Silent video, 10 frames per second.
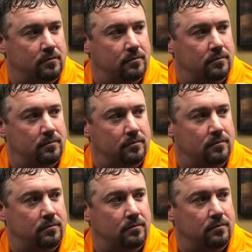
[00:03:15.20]

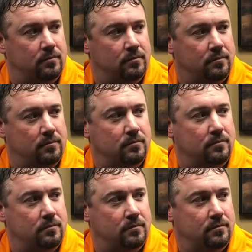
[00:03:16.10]

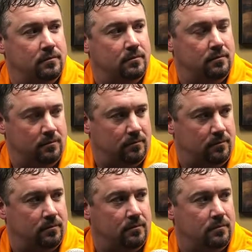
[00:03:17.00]

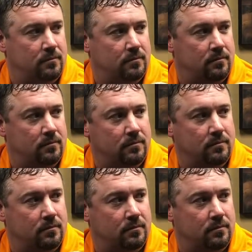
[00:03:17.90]
(silent)